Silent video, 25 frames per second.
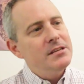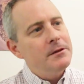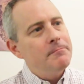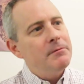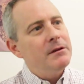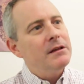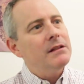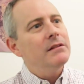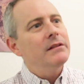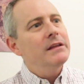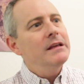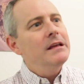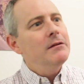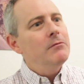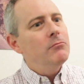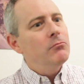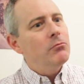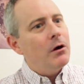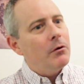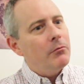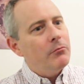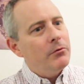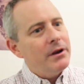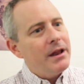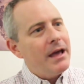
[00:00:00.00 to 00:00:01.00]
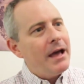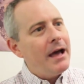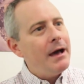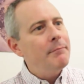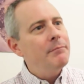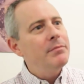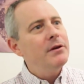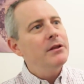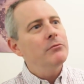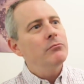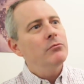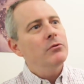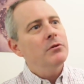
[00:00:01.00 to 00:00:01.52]
typically what would
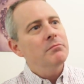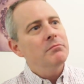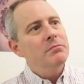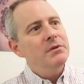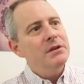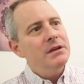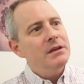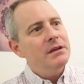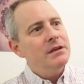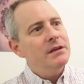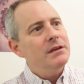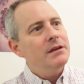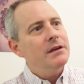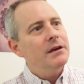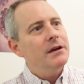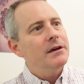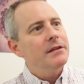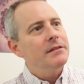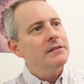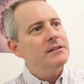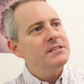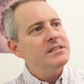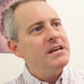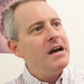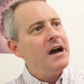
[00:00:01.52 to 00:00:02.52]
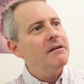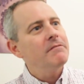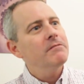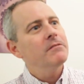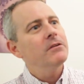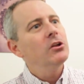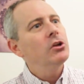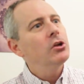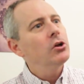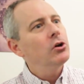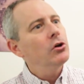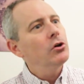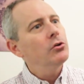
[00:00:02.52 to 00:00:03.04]
happen would be the
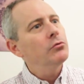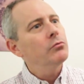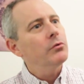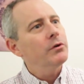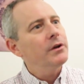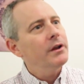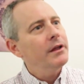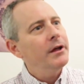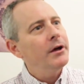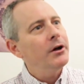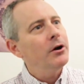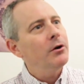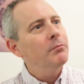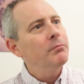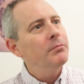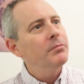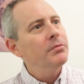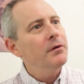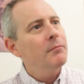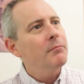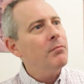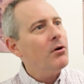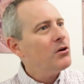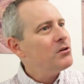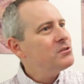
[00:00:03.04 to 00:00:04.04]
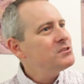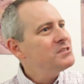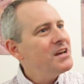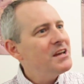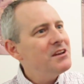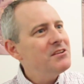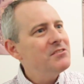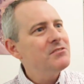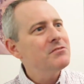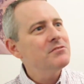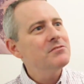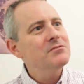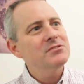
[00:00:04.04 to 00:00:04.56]
Tavern Guild would help the
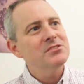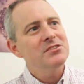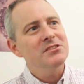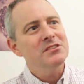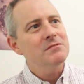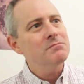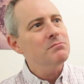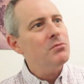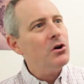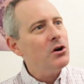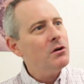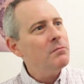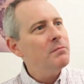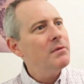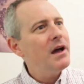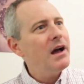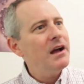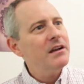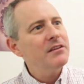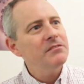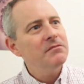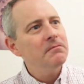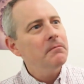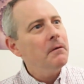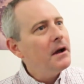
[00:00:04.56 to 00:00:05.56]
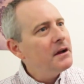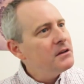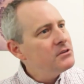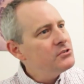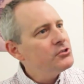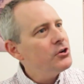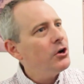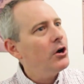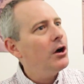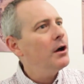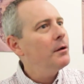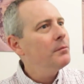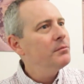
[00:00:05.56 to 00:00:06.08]
bartenders and the barbacks find
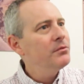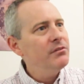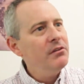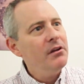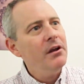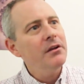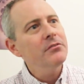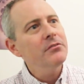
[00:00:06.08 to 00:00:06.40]
jobs in